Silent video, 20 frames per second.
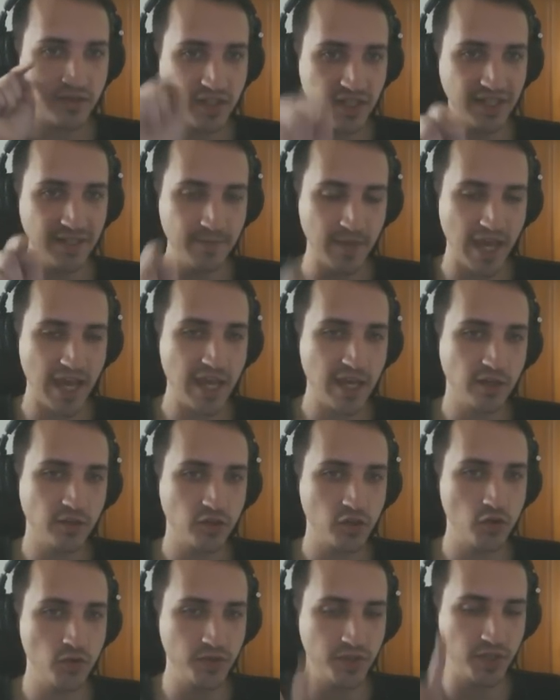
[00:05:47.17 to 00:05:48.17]
Team A
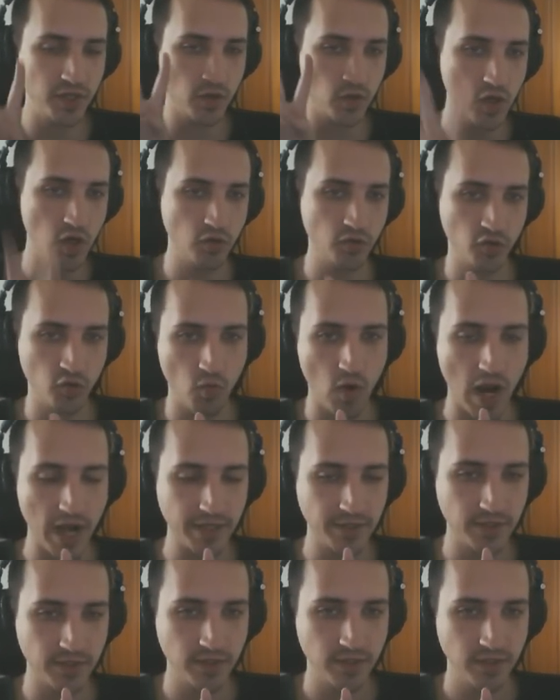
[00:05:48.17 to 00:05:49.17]
2-0
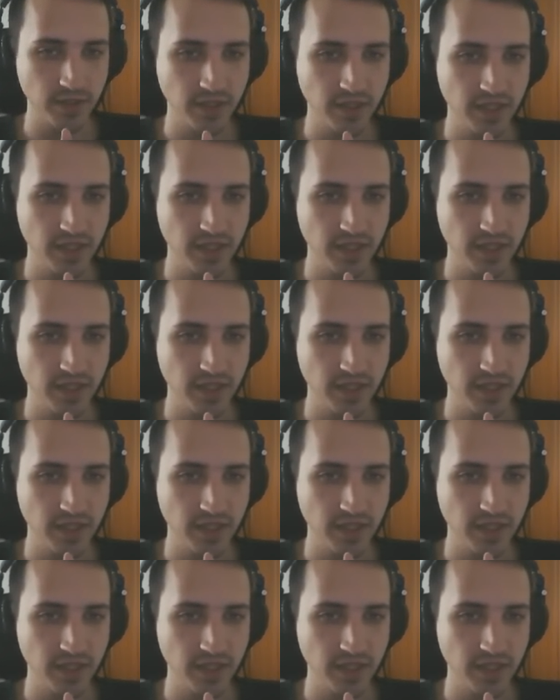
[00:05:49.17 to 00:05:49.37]
twice.